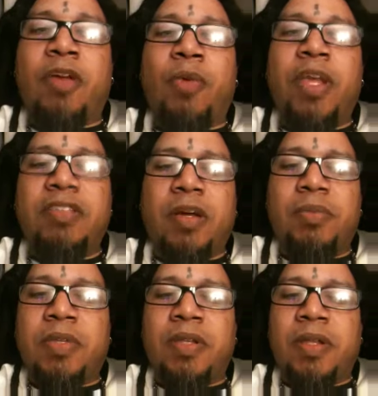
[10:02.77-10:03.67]
they read
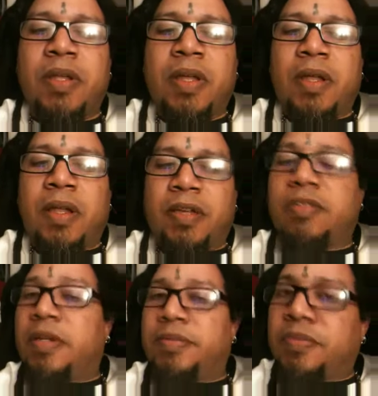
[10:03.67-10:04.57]
something like I
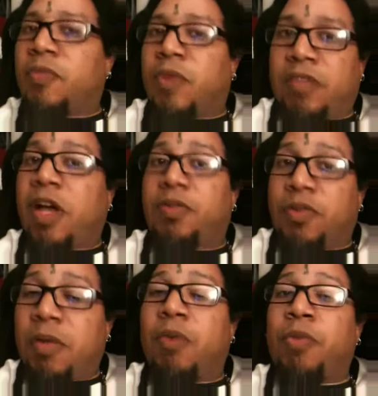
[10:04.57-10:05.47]
said, when I was talking
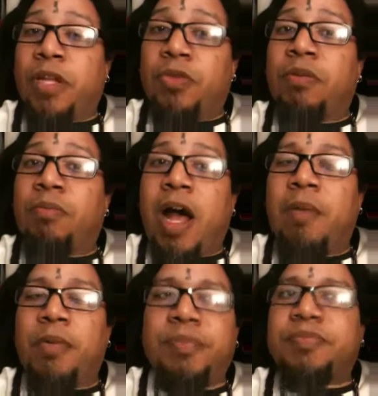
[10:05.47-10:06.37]
to him about reading through the
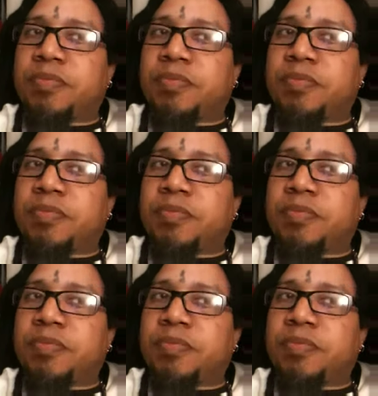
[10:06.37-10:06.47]
Bible,